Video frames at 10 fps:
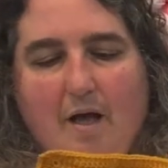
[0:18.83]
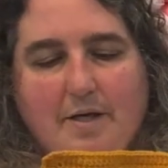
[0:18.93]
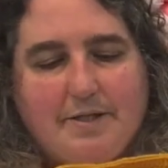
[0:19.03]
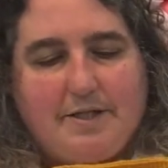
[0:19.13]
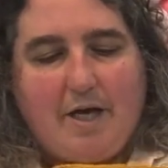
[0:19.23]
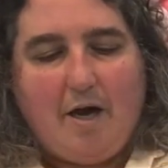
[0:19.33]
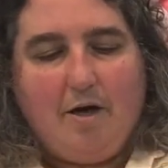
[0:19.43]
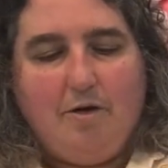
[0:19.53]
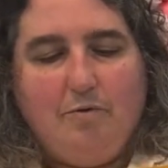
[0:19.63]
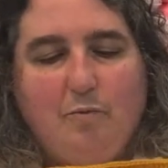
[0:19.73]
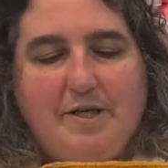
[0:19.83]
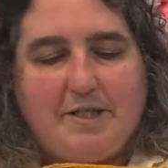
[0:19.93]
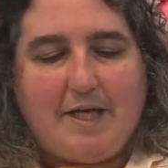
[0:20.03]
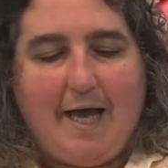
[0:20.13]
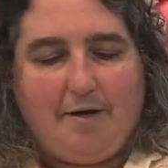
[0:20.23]
So we
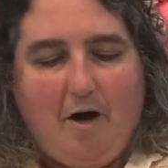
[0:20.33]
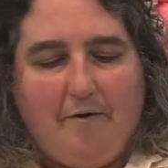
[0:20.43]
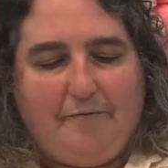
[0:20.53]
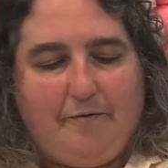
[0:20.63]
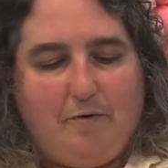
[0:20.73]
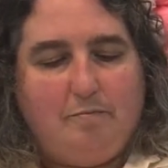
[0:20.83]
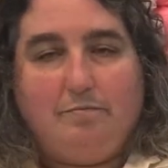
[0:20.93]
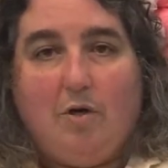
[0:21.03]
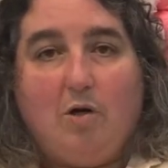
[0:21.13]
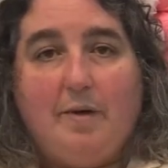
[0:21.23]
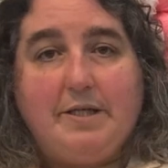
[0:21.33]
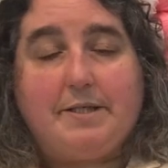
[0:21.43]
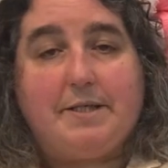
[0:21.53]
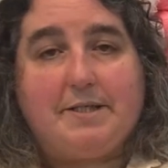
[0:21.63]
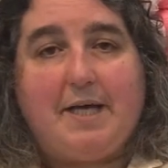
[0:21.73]
start off almost
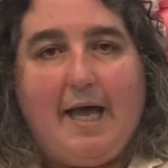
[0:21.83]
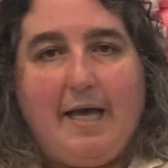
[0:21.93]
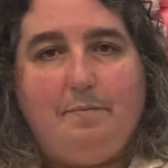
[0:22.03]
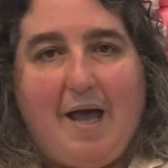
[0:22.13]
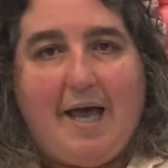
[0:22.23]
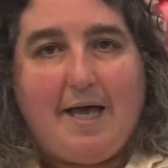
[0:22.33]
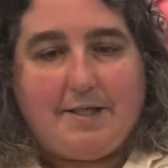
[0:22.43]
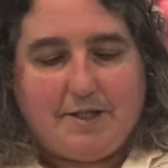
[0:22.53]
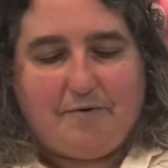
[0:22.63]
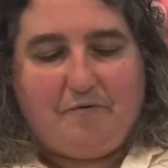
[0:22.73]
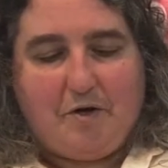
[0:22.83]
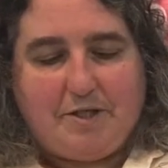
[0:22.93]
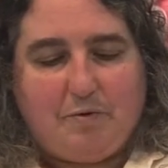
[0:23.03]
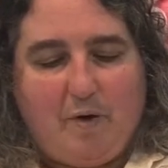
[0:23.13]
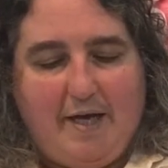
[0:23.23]
the same as the
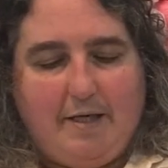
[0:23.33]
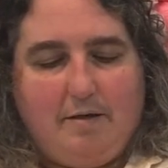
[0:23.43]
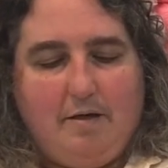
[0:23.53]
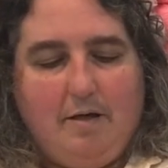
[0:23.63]
first week.